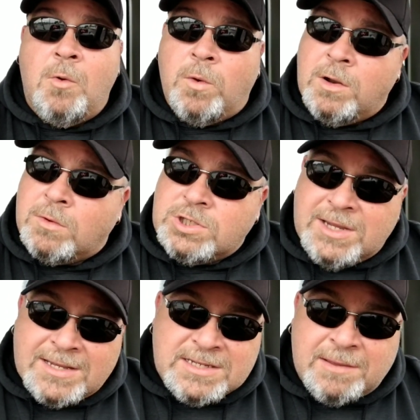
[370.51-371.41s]
We don't want you
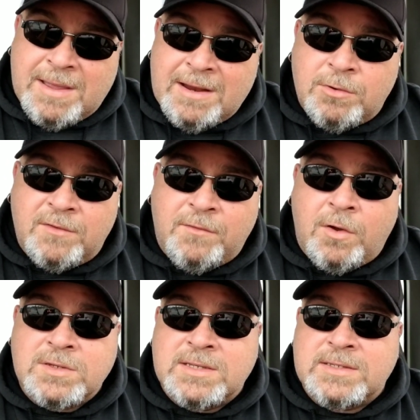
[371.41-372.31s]
guys to come out here with a
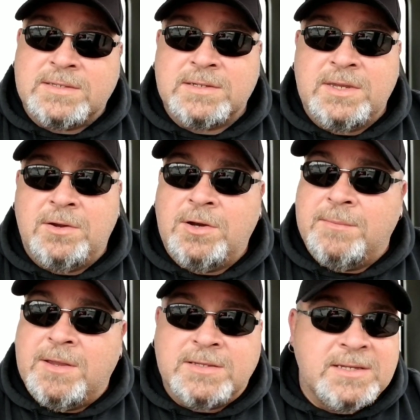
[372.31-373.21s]
false sense of
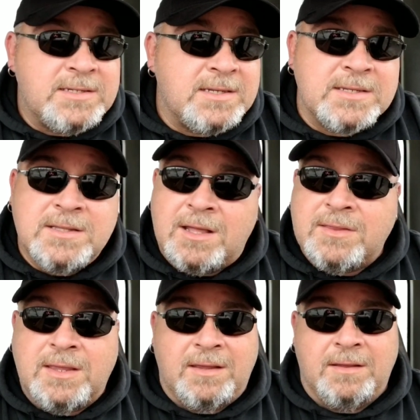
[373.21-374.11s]
security, because this is
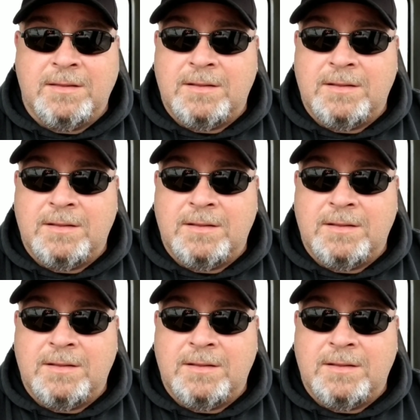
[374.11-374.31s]
nothing